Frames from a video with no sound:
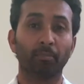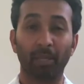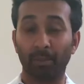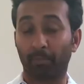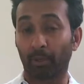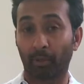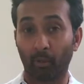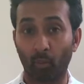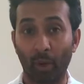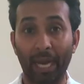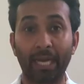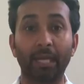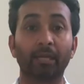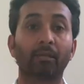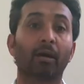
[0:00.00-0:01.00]
People are
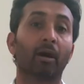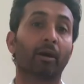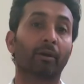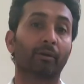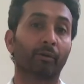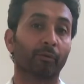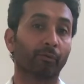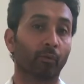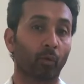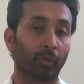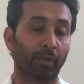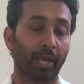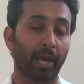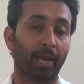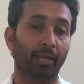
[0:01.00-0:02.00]
waiting longer for
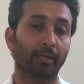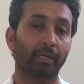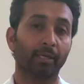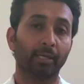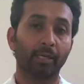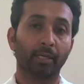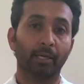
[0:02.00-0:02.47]
that.